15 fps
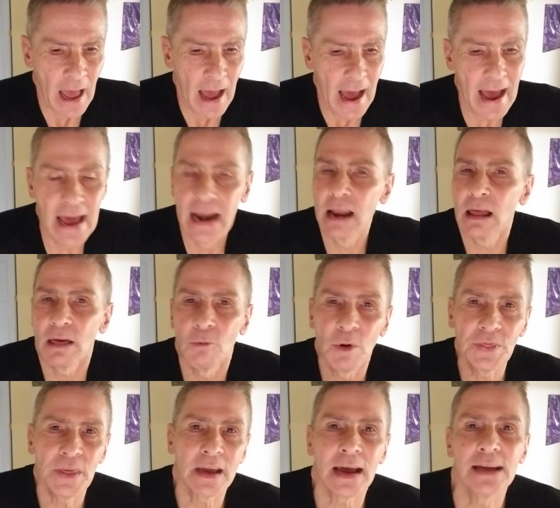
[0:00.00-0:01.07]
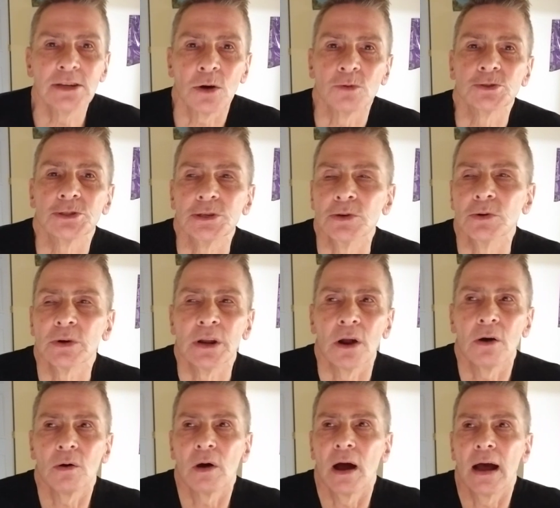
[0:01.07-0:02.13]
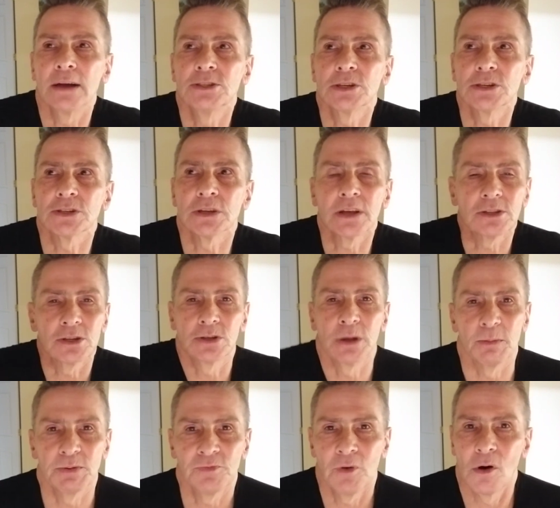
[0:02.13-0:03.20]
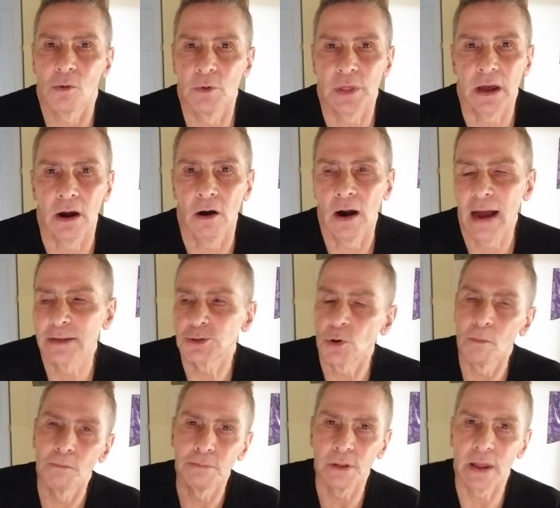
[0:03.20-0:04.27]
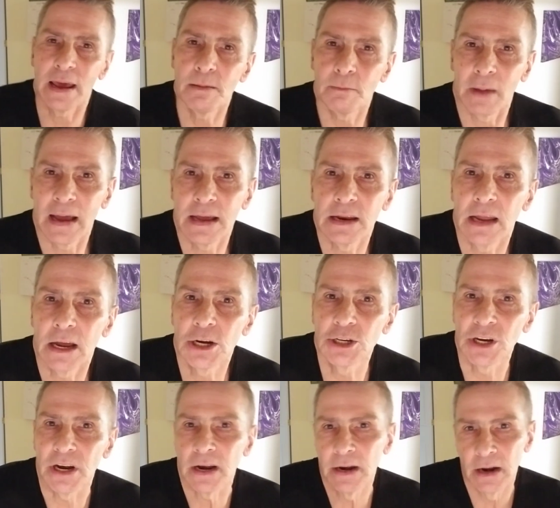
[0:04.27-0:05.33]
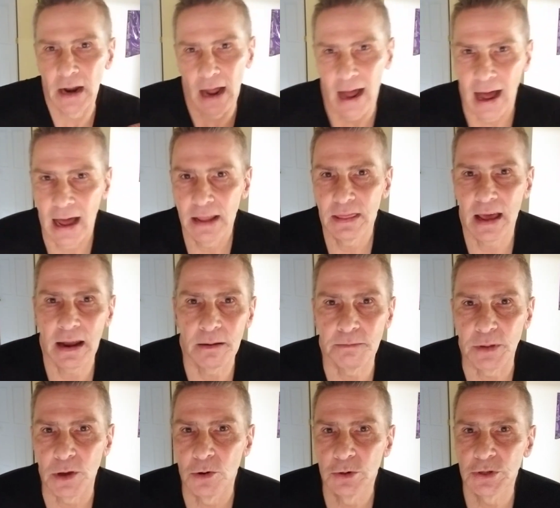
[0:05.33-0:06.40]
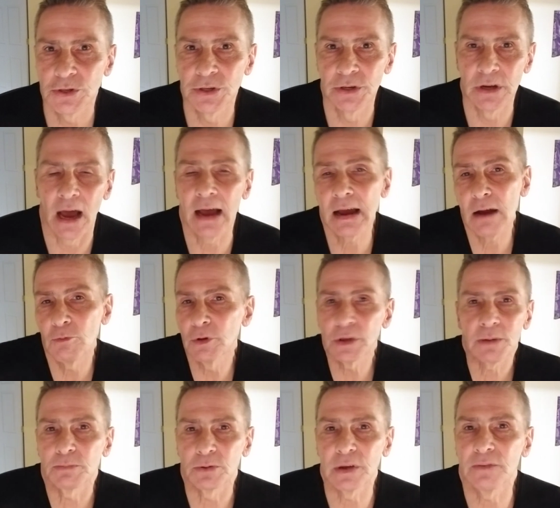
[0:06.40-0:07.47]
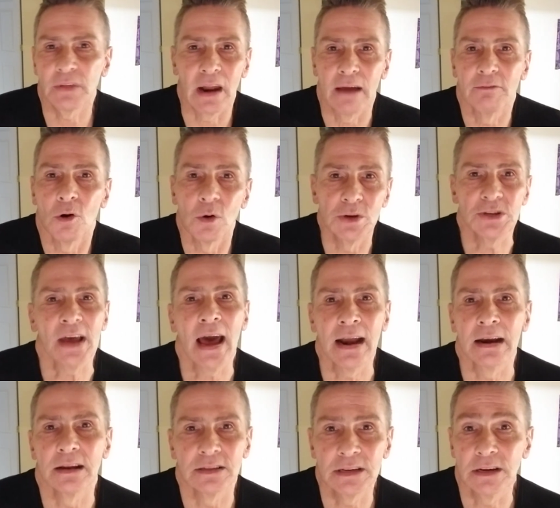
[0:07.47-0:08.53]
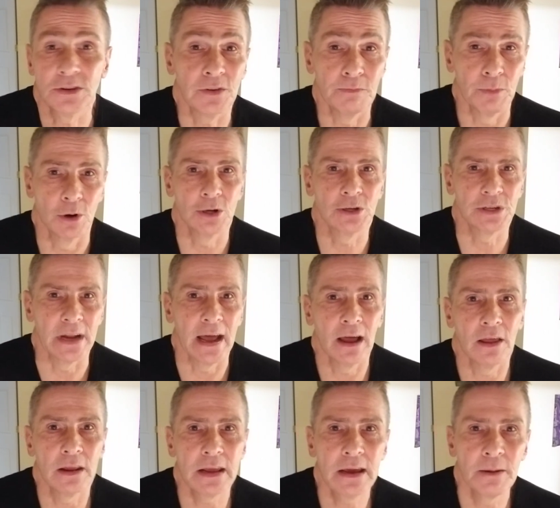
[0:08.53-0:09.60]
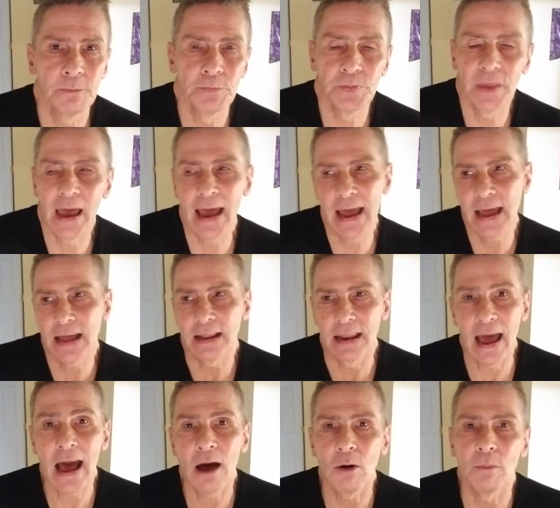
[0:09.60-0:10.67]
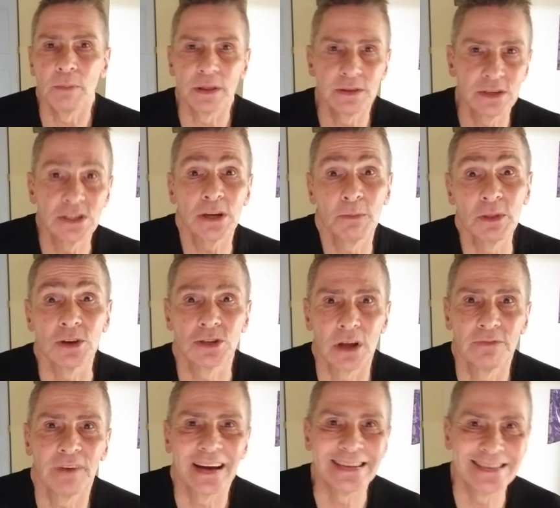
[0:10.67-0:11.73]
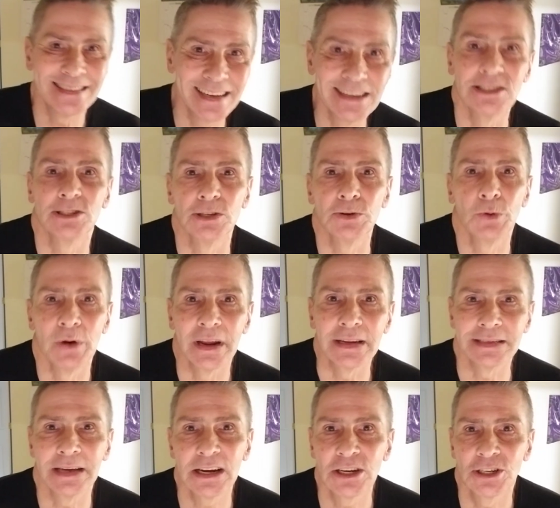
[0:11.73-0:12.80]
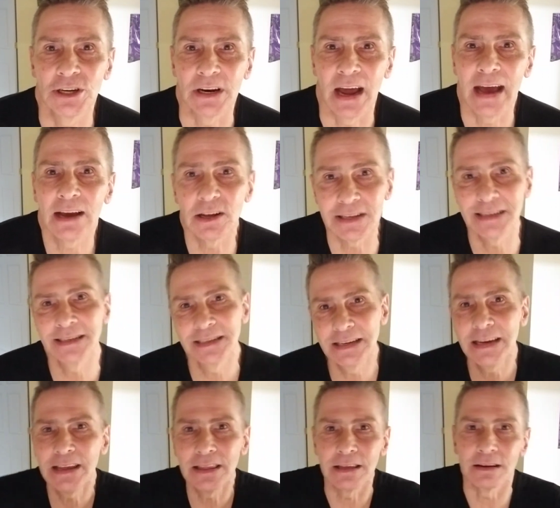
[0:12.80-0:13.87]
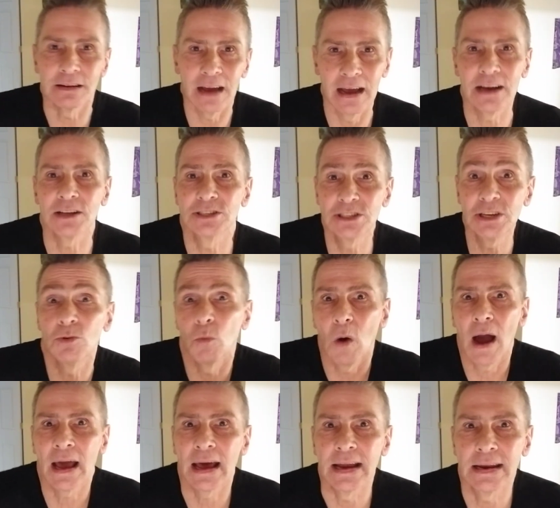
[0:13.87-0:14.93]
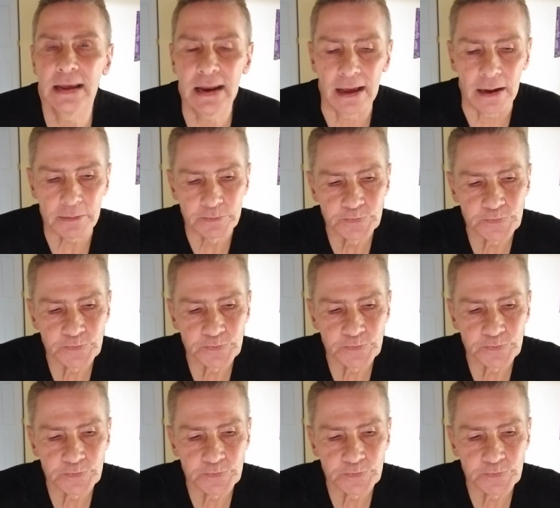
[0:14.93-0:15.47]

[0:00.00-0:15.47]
And one thing I don't do, I just let the chips fall where they are. I don't blame my addiction on that abuse. I really believe that I've always had an addictive personality. And now, but some of the stuff I did do in addiction, I could see why I did it.